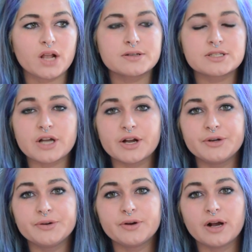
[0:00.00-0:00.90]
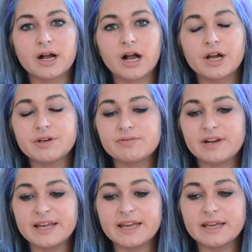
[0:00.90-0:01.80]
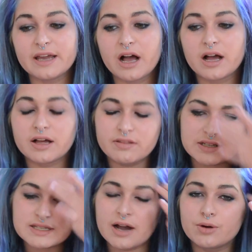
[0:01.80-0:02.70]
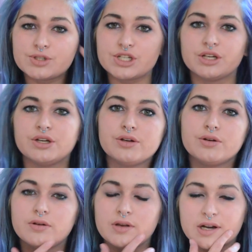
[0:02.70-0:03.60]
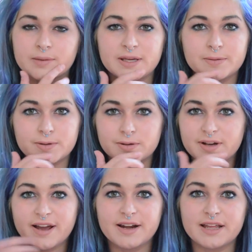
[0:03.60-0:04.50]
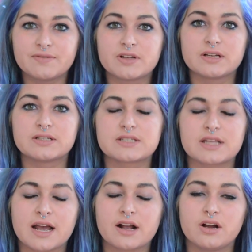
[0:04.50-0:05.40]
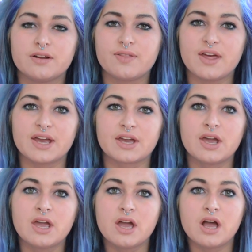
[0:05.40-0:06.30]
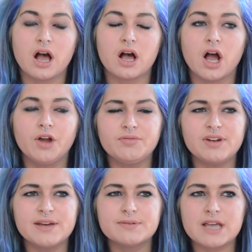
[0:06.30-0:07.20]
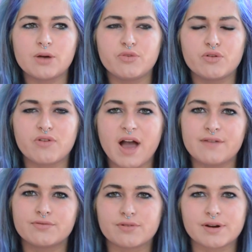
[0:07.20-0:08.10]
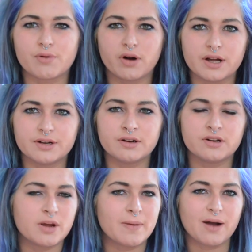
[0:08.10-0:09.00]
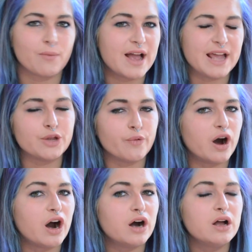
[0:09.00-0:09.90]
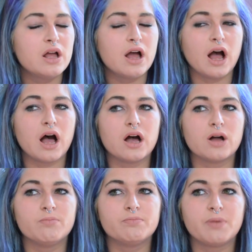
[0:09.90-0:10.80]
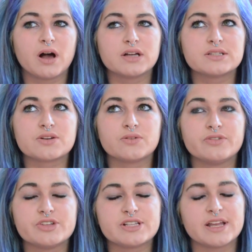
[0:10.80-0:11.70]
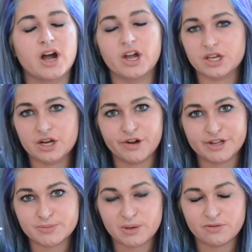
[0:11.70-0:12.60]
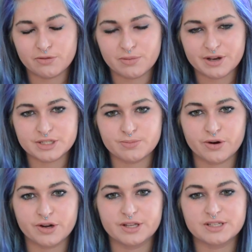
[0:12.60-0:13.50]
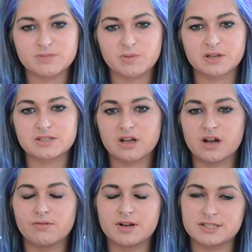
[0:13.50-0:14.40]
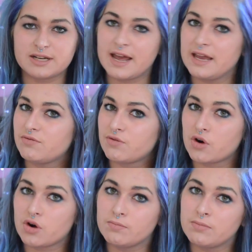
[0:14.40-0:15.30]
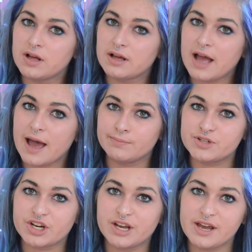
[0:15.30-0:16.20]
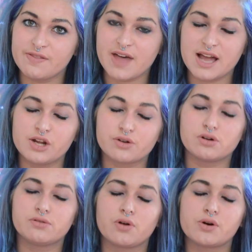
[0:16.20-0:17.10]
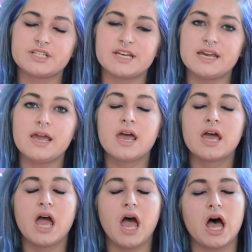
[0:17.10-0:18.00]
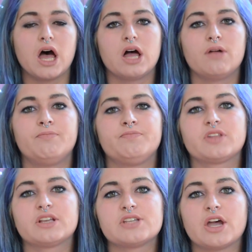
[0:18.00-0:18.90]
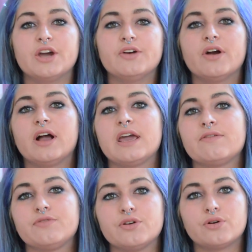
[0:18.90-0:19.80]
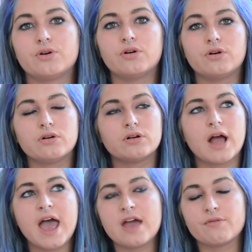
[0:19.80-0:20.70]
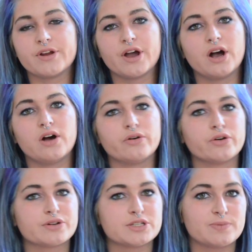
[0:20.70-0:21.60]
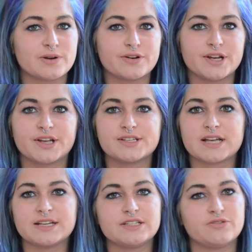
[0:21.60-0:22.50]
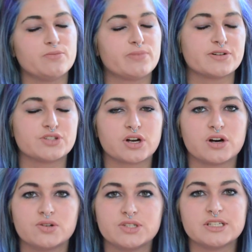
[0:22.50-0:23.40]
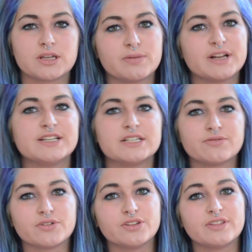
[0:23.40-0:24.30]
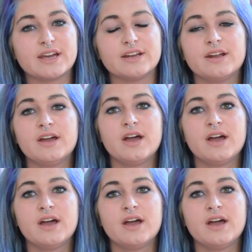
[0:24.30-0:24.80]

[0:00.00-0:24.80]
So hopefully this helped you young people, care leavers, that kind of thing. Hopefully it was helpful for everyone, no matter where you are. But obviously I can only speak from my experience, because I resonate from Hampshire and that local authority. So if your area or your experience has different protocols, it's completely different, then